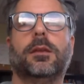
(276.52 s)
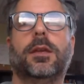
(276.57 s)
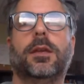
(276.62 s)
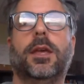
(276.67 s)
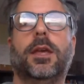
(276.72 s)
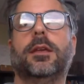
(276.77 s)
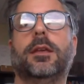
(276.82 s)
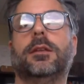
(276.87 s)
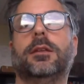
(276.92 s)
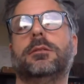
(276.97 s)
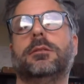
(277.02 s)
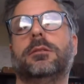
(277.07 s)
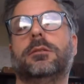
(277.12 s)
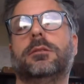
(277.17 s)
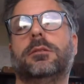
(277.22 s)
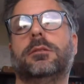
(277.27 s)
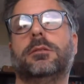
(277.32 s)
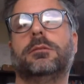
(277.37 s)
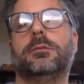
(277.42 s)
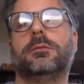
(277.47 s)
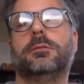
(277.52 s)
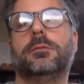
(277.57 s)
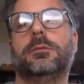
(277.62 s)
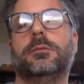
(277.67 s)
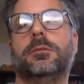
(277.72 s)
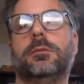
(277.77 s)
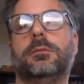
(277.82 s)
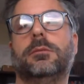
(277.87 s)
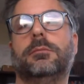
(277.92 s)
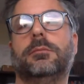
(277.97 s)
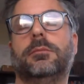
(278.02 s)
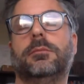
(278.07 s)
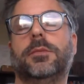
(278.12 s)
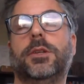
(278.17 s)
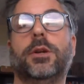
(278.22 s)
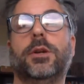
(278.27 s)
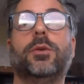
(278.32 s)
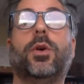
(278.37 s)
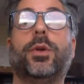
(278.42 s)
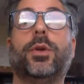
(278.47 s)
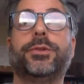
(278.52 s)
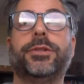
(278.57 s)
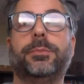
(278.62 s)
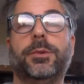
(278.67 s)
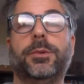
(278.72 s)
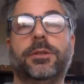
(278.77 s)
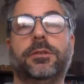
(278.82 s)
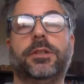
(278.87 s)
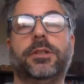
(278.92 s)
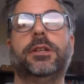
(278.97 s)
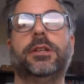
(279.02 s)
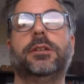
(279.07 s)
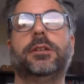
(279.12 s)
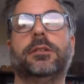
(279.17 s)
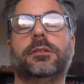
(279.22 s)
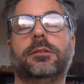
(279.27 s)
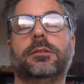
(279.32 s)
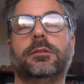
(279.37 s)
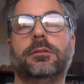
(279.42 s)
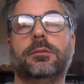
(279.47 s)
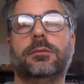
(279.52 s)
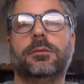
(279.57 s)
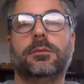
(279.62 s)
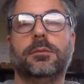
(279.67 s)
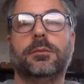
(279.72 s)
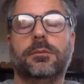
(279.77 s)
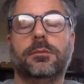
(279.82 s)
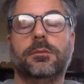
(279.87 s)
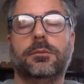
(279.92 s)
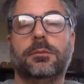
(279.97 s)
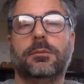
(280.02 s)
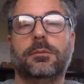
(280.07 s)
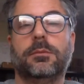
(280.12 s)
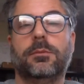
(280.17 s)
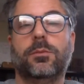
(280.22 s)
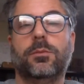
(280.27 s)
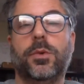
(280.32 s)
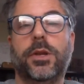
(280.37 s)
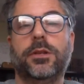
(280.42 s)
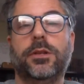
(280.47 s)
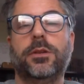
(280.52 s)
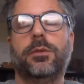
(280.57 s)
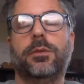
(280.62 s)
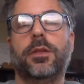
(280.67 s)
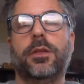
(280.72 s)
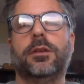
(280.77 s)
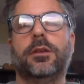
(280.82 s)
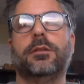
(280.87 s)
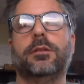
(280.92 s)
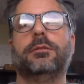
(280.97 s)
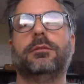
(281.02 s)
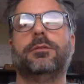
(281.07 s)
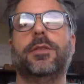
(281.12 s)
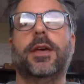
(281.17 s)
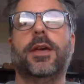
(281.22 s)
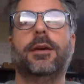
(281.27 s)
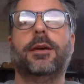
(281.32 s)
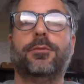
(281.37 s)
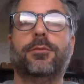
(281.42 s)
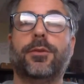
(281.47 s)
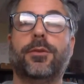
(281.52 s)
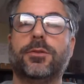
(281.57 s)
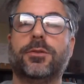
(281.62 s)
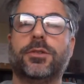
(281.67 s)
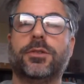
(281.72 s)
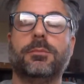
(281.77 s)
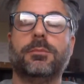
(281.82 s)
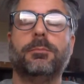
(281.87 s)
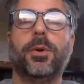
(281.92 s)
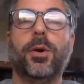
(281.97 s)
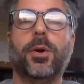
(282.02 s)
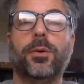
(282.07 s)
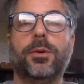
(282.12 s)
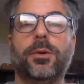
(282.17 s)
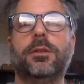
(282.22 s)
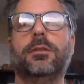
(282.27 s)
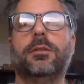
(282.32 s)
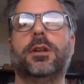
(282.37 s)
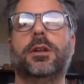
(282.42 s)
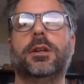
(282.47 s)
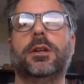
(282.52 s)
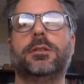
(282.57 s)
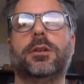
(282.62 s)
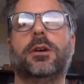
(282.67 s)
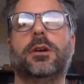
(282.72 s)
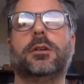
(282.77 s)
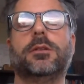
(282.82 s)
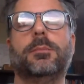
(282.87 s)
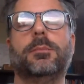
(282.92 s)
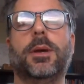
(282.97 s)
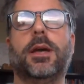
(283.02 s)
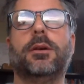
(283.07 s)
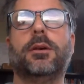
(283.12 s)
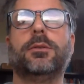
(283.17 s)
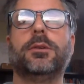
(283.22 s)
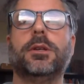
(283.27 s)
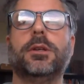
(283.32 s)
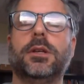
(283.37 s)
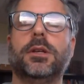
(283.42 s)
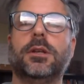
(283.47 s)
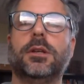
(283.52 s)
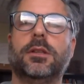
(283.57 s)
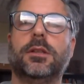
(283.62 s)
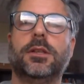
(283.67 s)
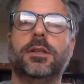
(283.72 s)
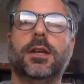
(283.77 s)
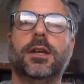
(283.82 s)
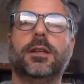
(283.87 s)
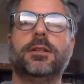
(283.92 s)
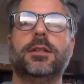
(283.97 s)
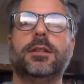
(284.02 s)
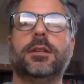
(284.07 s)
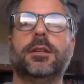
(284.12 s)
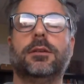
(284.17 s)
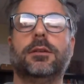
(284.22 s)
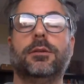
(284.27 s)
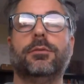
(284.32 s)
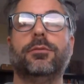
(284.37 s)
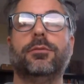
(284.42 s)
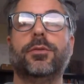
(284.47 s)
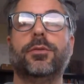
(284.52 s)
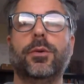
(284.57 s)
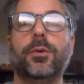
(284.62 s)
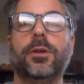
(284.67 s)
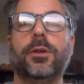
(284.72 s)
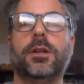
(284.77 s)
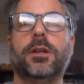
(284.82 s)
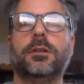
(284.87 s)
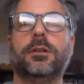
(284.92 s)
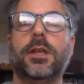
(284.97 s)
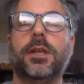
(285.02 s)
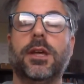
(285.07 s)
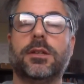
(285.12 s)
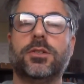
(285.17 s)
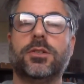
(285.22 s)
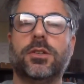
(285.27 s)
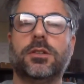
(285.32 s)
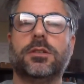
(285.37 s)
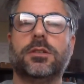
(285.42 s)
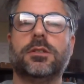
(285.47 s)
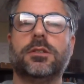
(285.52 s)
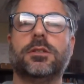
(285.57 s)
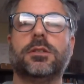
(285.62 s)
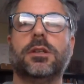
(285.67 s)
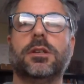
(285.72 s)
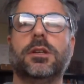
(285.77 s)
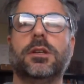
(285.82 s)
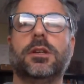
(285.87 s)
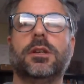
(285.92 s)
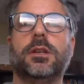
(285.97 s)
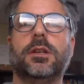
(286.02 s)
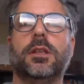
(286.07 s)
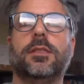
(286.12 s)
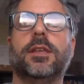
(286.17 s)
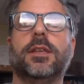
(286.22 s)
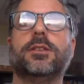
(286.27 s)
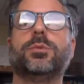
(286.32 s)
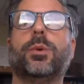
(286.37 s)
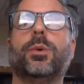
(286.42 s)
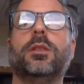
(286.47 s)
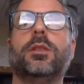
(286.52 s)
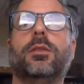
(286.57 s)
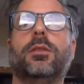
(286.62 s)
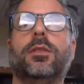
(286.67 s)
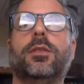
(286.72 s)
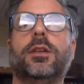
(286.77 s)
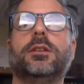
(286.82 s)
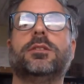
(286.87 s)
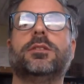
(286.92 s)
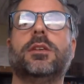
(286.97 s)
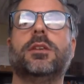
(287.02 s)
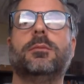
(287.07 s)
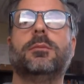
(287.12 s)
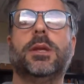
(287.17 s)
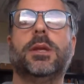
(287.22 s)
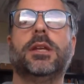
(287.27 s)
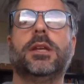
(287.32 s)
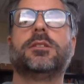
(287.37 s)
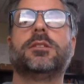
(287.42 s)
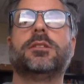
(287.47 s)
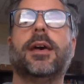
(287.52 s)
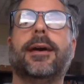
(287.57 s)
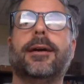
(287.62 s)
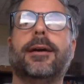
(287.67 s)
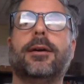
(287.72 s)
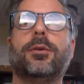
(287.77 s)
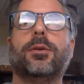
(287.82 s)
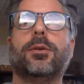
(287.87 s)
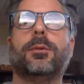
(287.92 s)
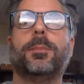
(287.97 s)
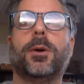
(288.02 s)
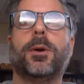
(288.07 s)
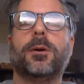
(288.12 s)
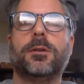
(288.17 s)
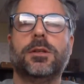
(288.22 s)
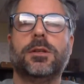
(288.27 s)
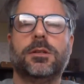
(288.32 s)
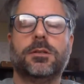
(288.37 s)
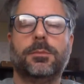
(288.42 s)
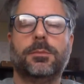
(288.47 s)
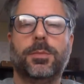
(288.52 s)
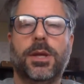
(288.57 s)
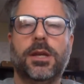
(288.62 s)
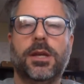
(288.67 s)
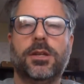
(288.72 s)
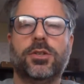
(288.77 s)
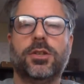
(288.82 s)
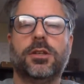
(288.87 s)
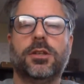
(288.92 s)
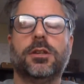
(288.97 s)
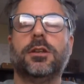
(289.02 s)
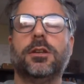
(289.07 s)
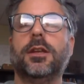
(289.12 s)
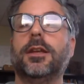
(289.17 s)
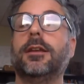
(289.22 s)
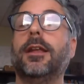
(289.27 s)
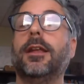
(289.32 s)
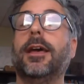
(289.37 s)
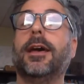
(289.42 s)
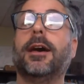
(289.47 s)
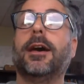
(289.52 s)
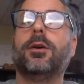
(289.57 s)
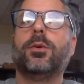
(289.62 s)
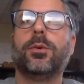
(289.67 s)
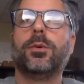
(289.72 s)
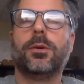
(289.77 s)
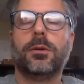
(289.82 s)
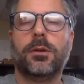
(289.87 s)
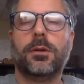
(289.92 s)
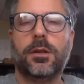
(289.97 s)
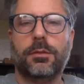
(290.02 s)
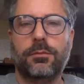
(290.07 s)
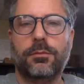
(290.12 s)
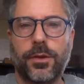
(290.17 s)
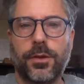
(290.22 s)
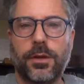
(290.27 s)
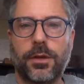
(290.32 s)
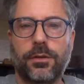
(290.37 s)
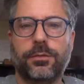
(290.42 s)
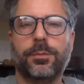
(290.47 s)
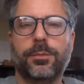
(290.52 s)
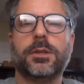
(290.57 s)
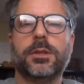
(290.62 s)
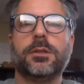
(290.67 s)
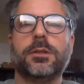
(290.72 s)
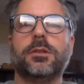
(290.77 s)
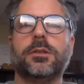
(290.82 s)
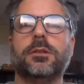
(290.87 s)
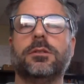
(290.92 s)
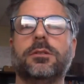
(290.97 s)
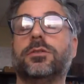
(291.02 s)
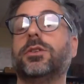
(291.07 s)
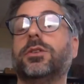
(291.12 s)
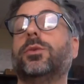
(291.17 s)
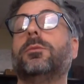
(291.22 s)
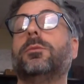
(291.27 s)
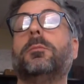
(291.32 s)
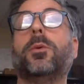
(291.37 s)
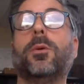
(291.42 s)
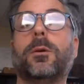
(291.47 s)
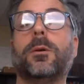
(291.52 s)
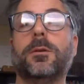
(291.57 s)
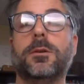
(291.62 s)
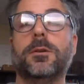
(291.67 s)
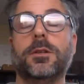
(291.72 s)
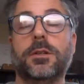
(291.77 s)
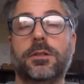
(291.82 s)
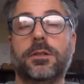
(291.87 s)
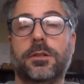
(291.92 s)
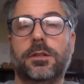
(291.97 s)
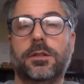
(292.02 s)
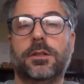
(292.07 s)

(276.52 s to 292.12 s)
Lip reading: And, ultimately, when you think of that first component that I talked about, the idea of voting in elections, that's one of the things that makes our participation and our involvement so important.